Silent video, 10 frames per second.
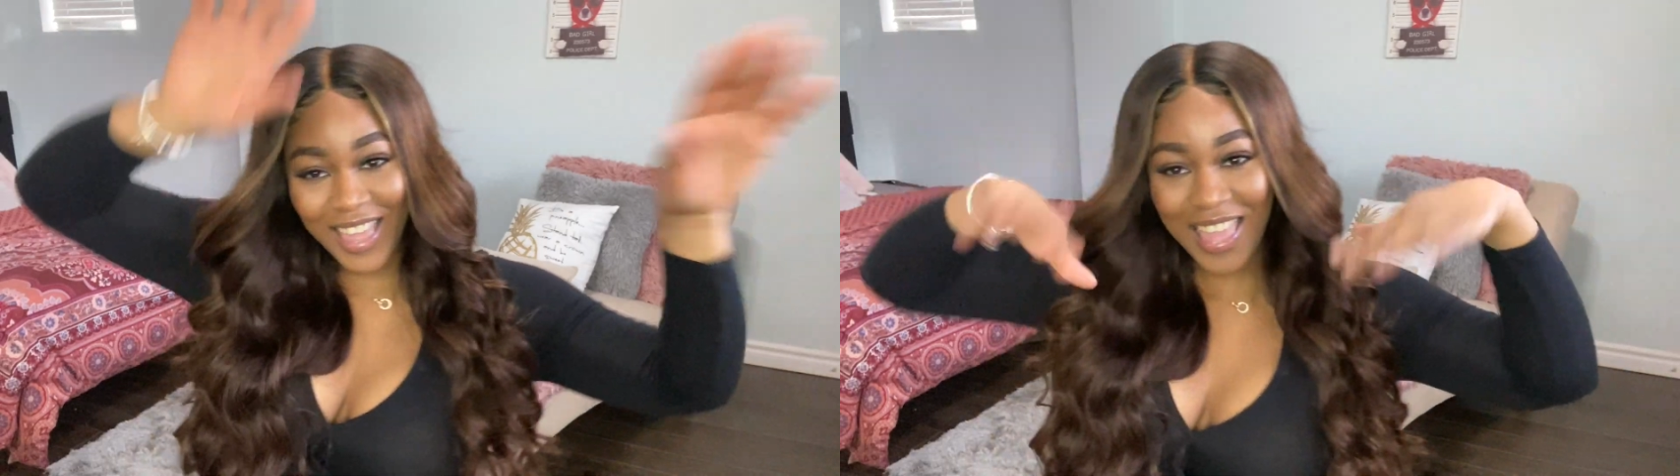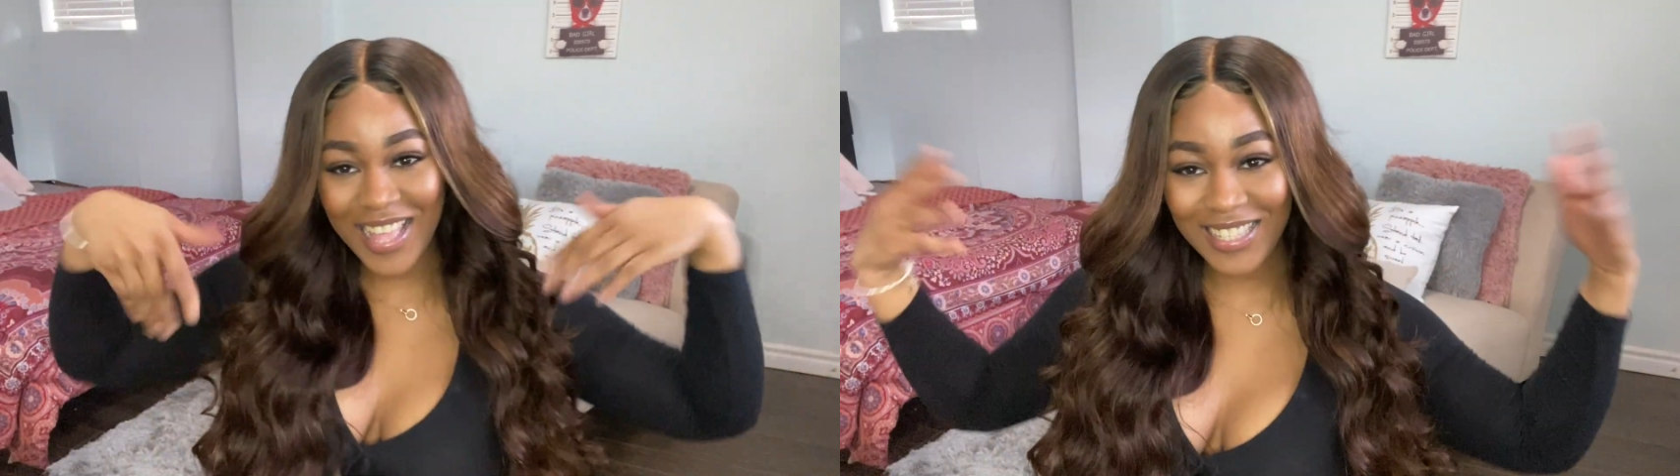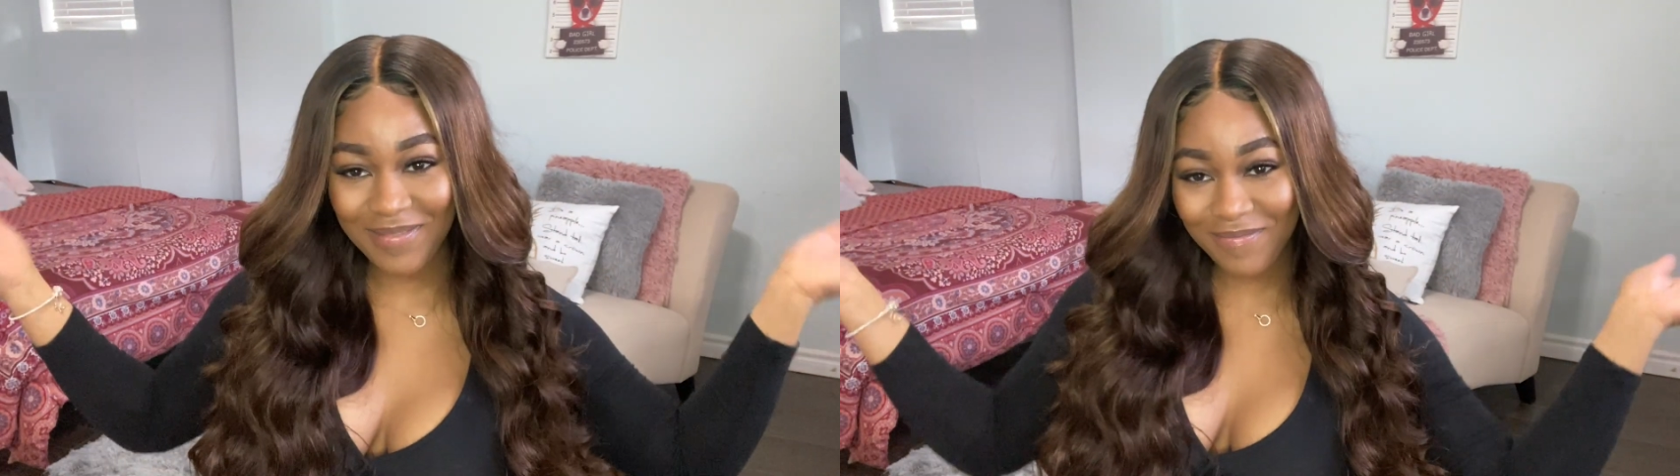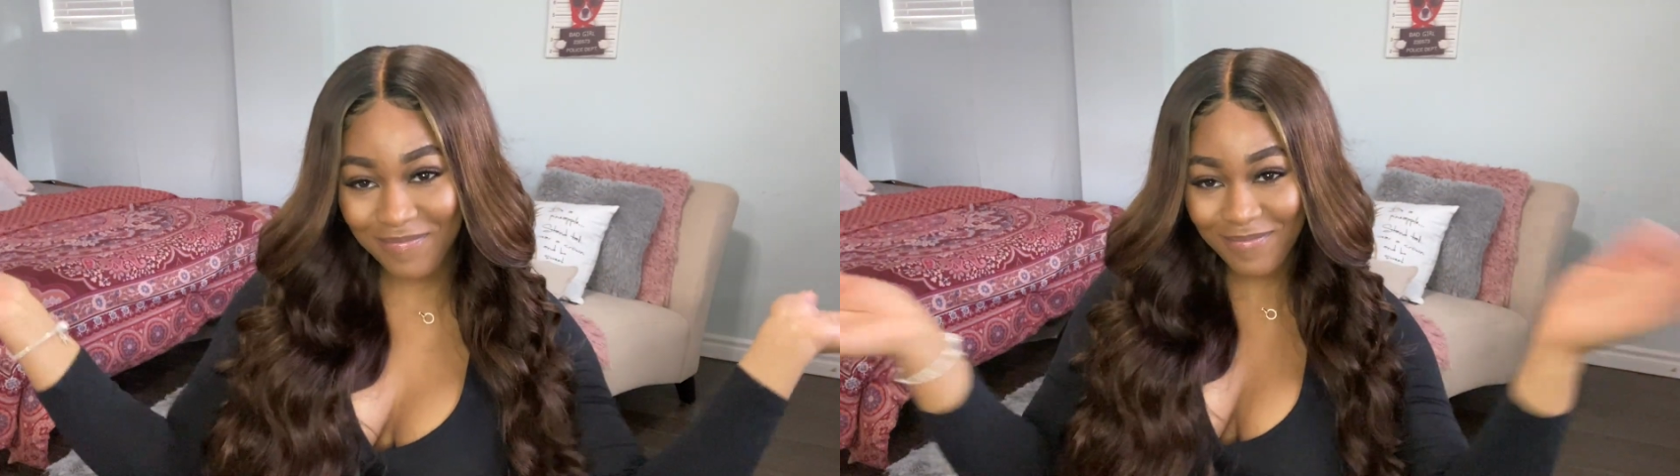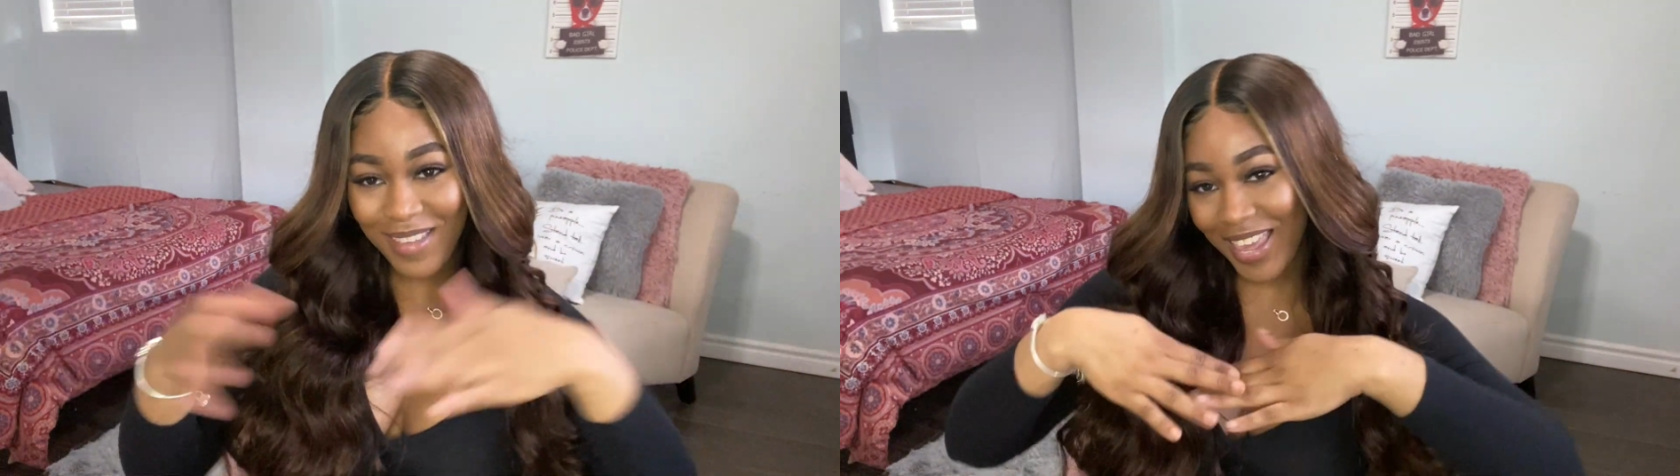It's
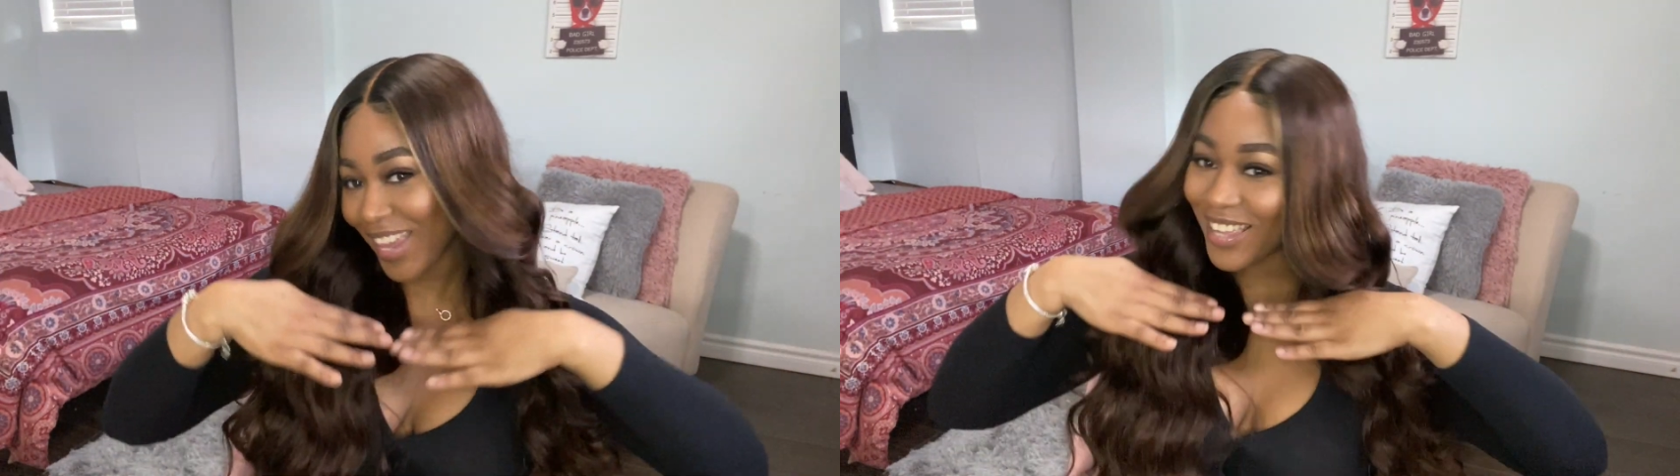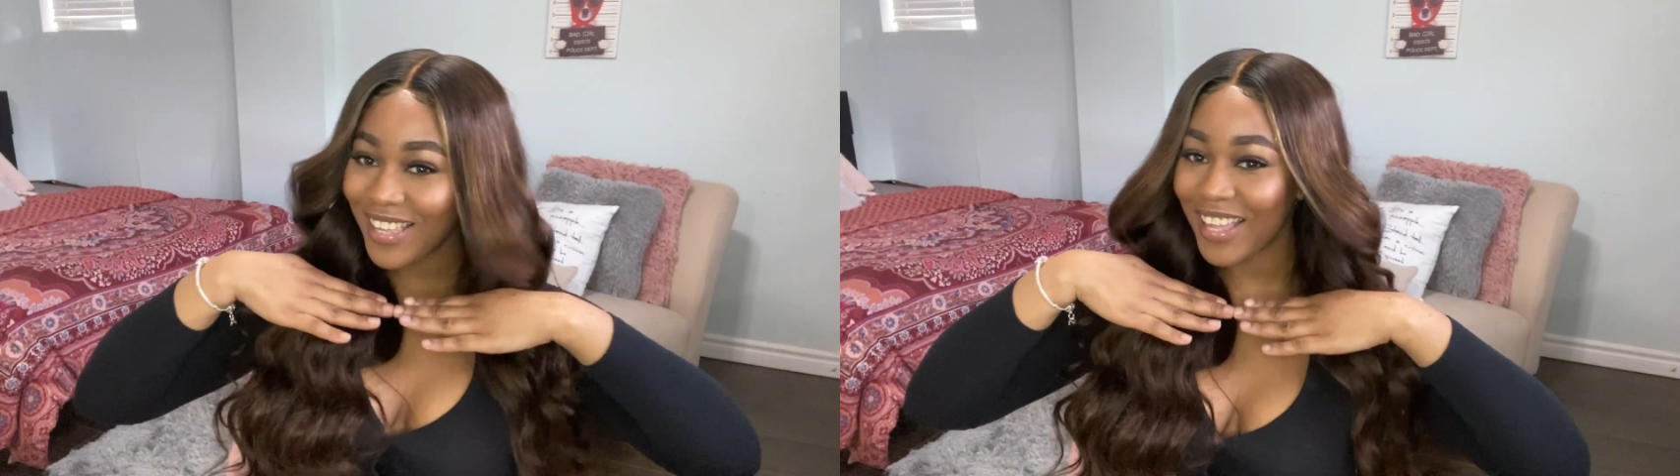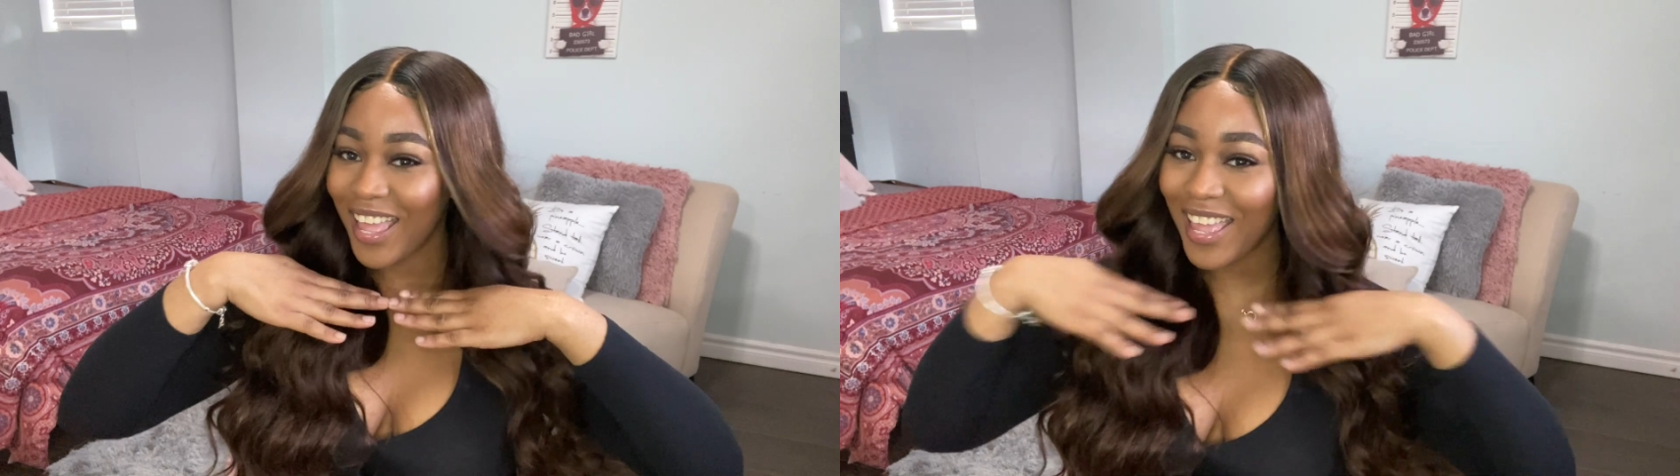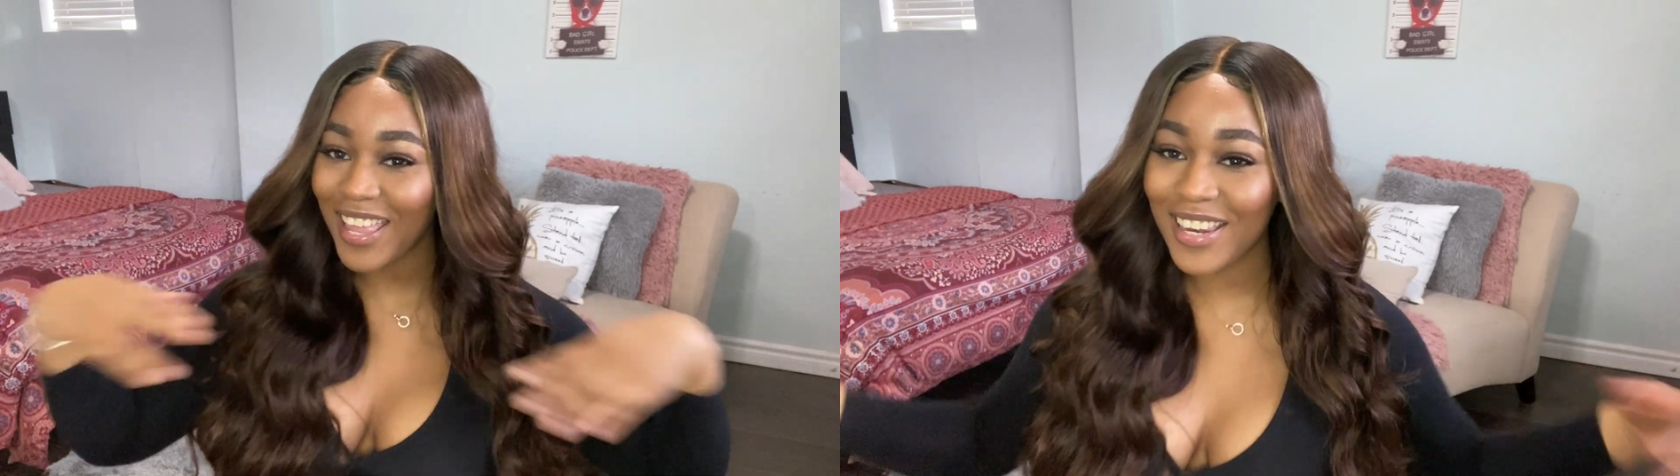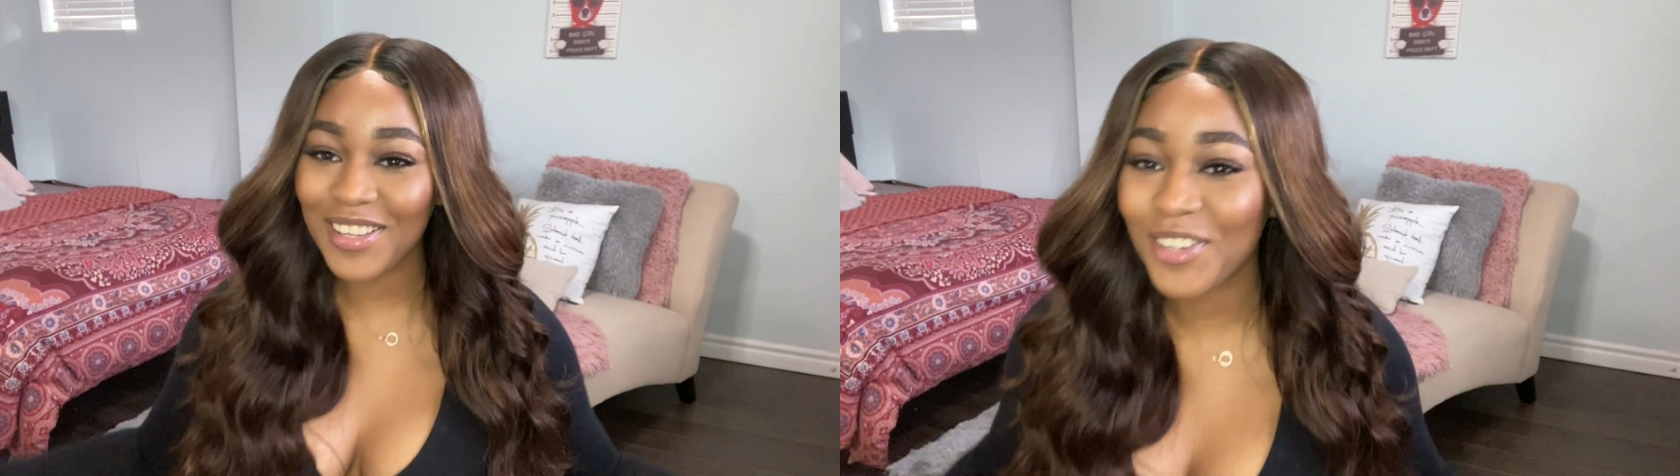me again,